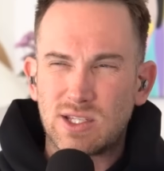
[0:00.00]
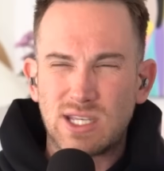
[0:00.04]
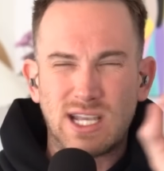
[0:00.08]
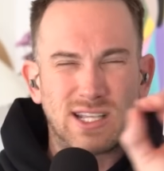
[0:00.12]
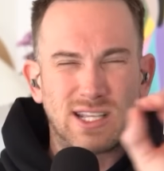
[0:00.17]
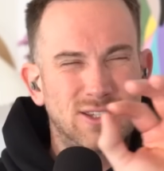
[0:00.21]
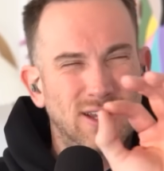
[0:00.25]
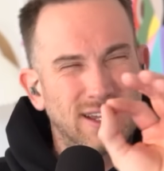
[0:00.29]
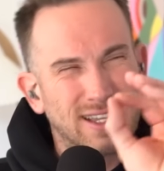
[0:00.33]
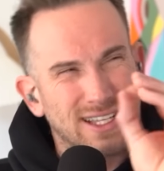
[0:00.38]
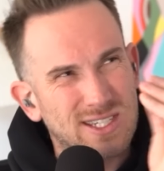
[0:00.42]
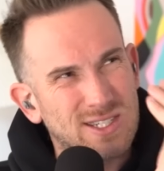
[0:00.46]
It's
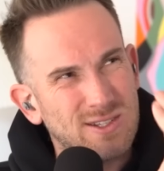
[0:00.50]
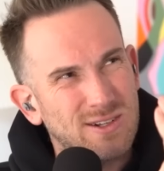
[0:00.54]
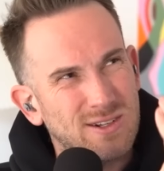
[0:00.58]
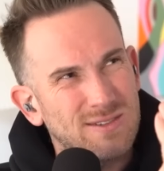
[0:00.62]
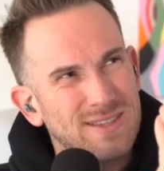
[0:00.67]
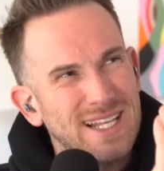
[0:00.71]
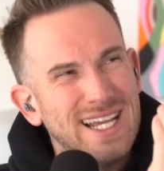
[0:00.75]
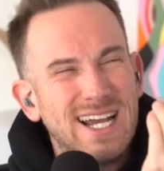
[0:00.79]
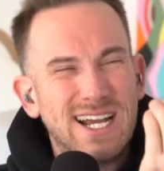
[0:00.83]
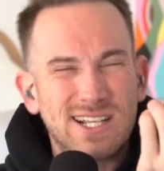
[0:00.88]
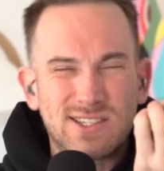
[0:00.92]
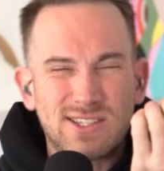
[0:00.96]
like a
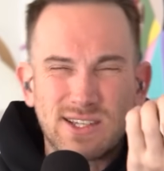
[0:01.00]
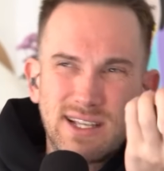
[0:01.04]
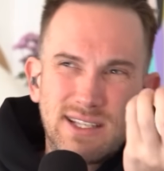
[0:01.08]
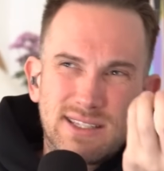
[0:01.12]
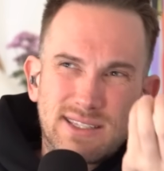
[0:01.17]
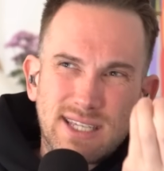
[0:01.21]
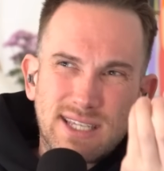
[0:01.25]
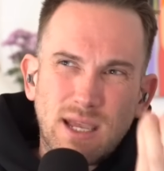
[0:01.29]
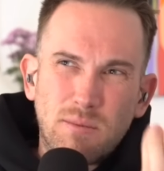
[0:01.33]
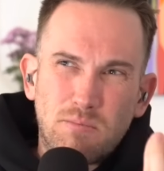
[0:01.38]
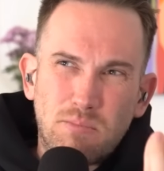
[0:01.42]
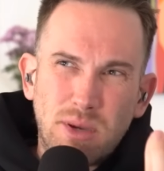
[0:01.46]

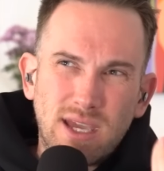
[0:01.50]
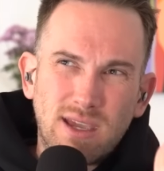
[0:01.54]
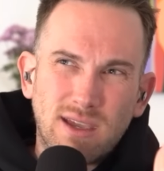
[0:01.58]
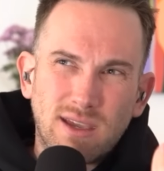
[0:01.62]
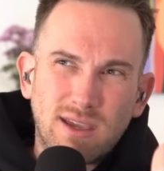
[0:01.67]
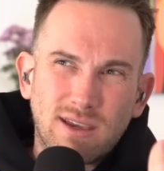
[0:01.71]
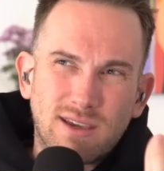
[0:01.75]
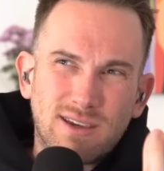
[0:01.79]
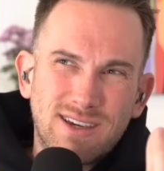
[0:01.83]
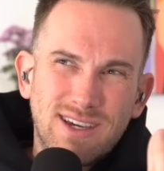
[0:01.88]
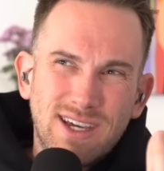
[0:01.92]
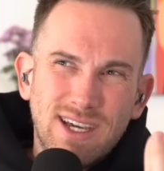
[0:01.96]
deep
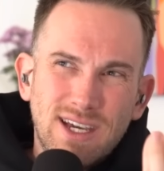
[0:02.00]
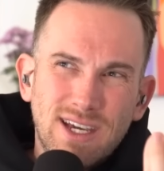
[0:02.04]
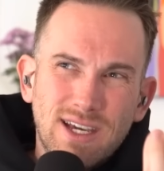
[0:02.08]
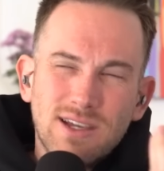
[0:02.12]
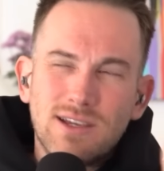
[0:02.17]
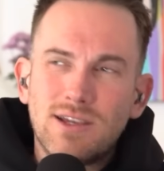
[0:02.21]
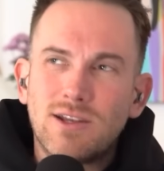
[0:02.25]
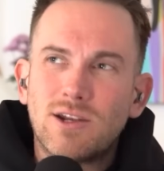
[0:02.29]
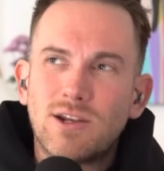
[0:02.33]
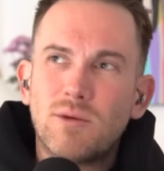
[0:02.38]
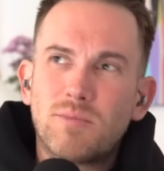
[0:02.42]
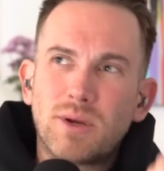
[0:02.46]
pink,
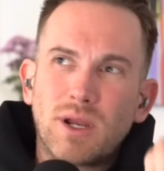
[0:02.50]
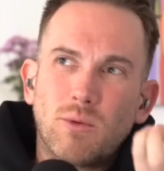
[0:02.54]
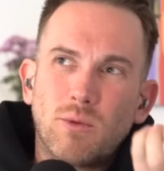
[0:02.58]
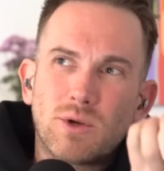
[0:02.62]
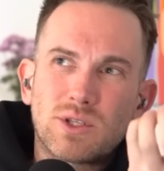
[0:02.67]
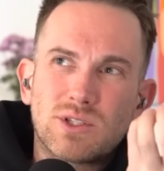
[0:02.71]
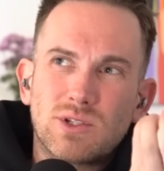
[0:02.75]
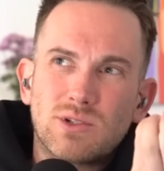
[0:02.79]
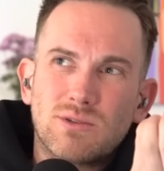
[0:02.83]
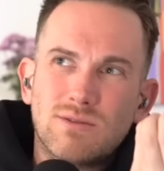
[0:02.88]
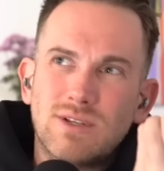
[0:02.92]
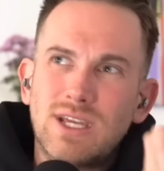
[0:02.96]
you know. But I
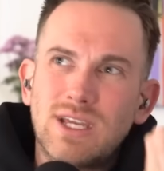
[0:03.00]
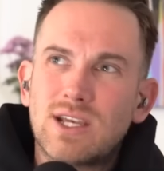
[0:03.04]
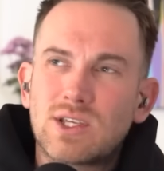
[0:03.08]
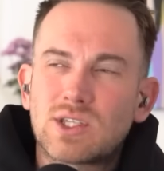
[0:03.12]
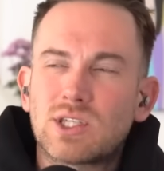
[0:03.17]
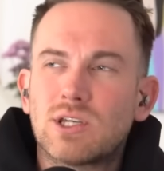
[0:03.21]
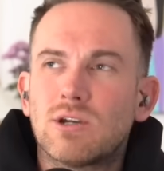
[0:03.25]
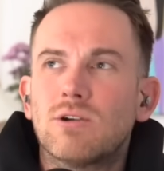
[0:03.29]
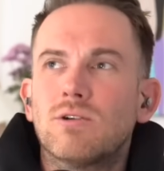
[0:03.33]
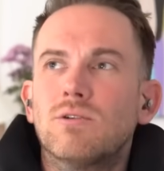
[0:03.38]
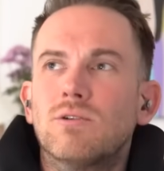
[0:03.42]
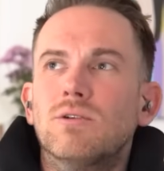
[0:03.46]
wasn't. Yeah,
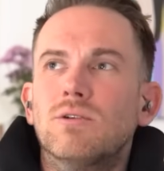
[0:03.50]
so.